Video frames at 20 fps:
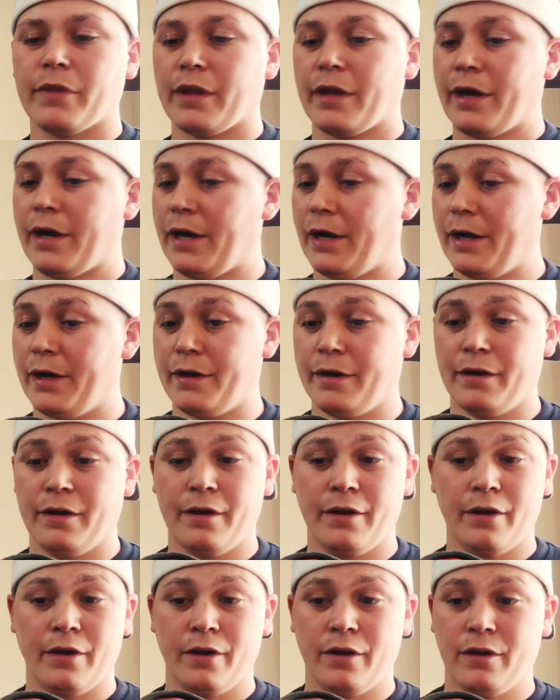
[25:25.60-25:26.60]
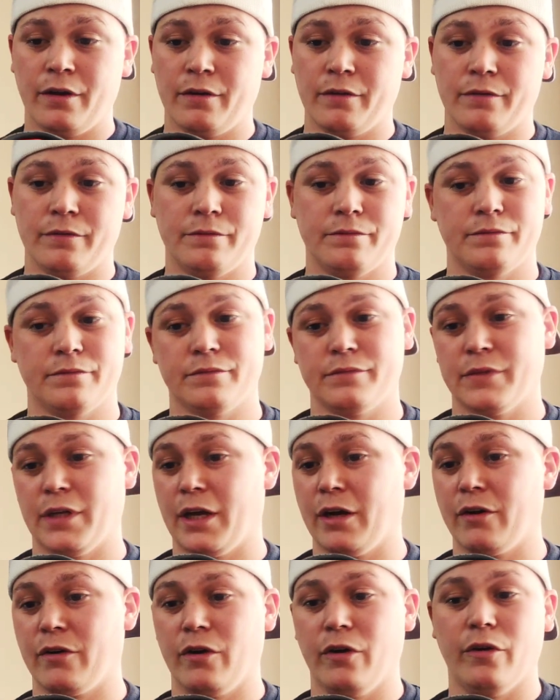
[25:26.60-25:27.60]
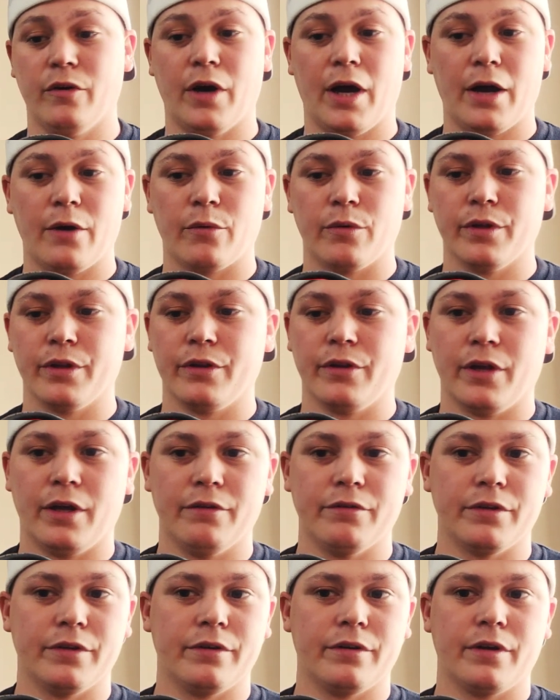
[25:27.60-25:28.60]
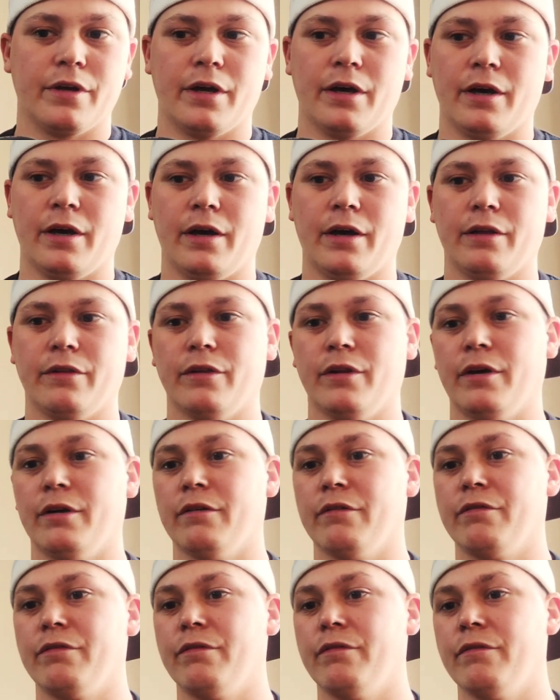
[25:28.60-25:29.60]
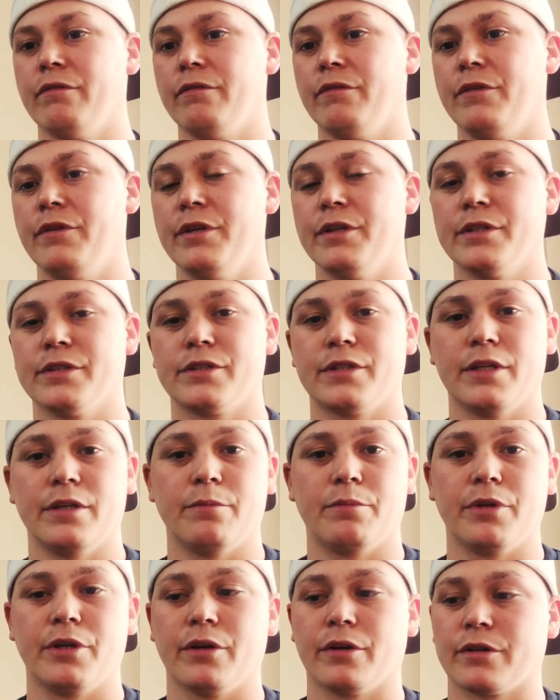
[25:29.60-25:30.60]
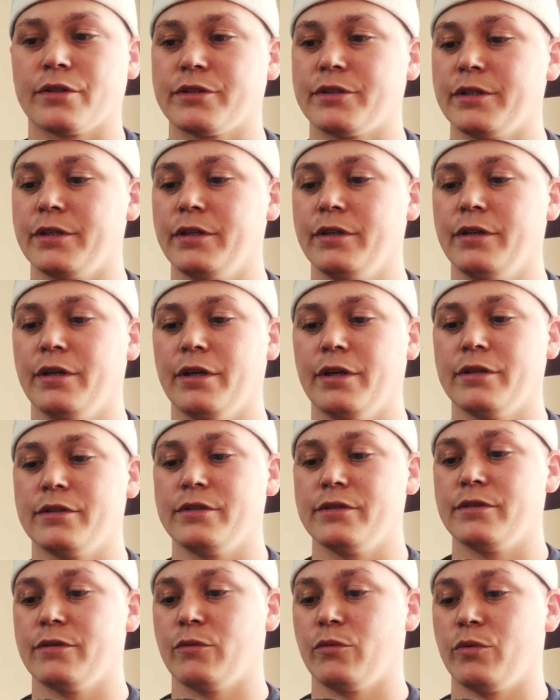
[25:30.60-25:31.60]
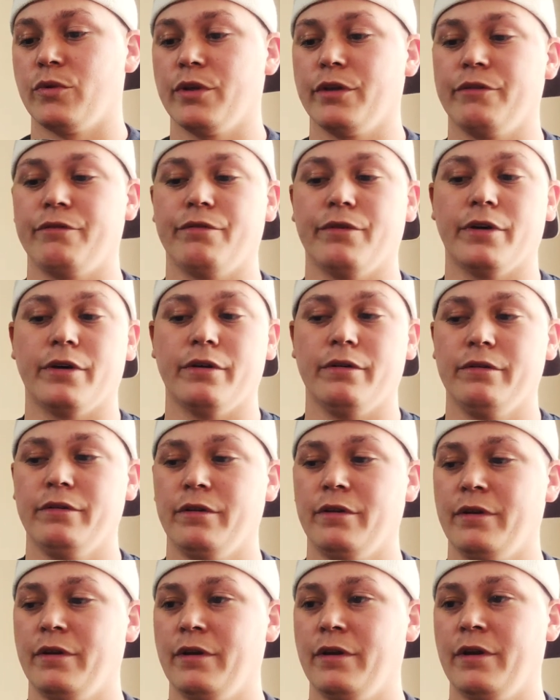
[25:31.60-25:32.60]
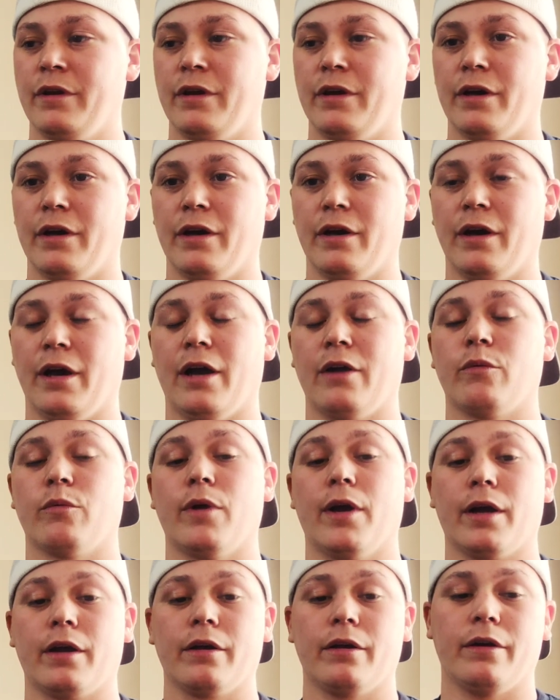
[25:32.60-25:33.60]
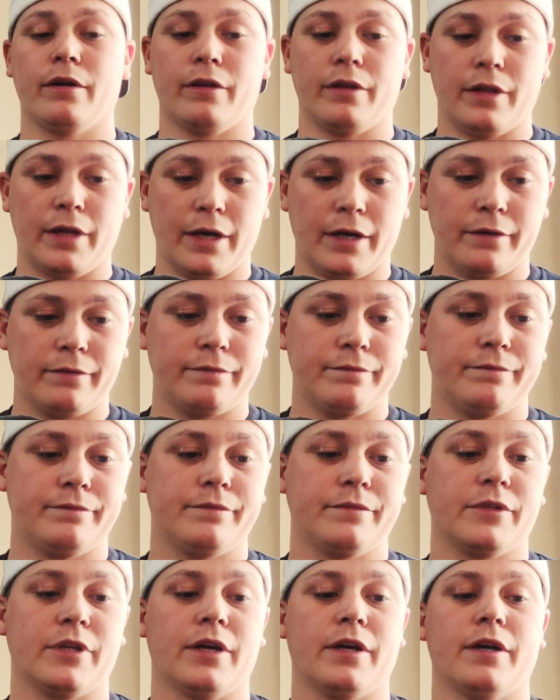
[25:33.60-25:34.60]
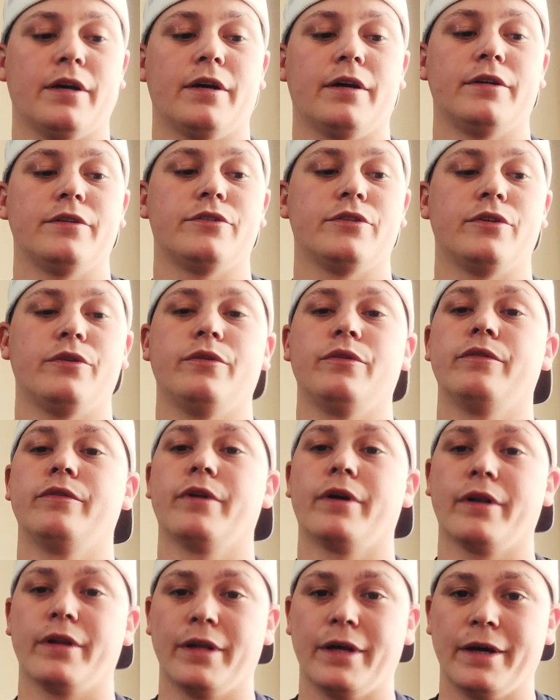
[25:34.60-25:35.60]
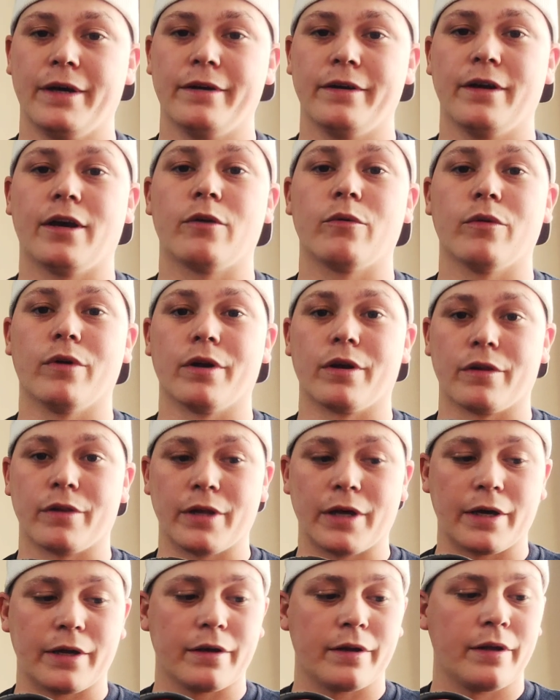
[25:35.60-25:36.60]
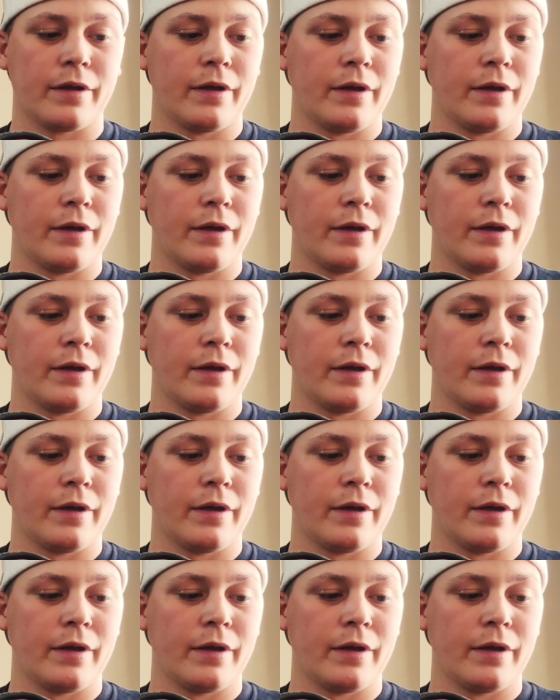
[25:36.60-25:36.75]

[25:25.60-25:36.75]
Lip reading: I don't know. I really love it. I love this Nprc. It's really fun. I wreck a lot. I tune a lot, and I run a lot.